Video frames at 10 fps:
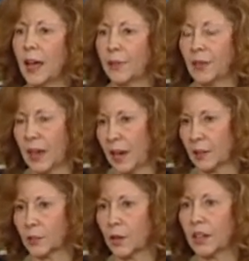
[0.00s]
at the
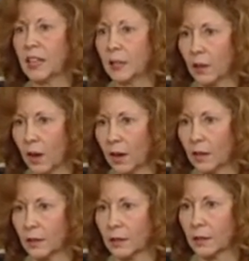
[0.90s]
axon
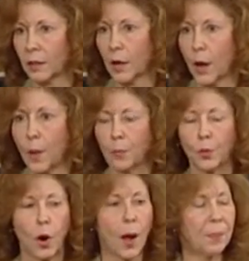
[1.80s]
hillock,
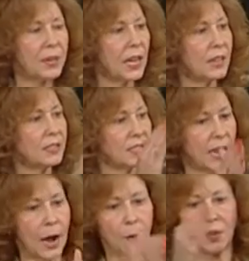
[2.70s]
propagated
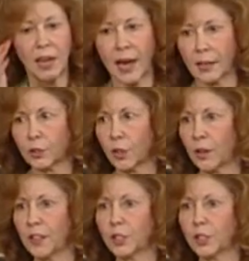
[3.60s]
down the axon in this